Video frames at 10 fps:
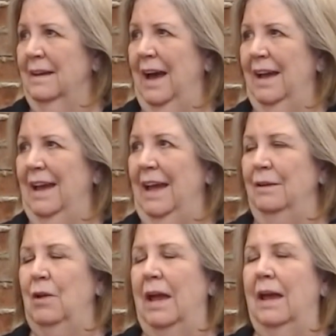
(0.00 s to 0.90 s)

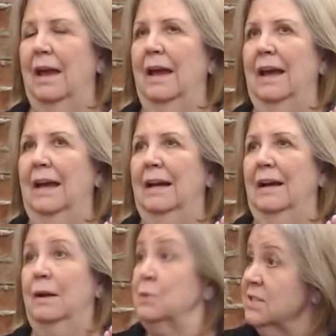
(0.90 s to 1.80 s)
And
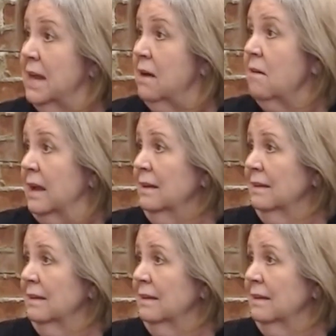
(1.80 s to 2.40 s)
it was scary.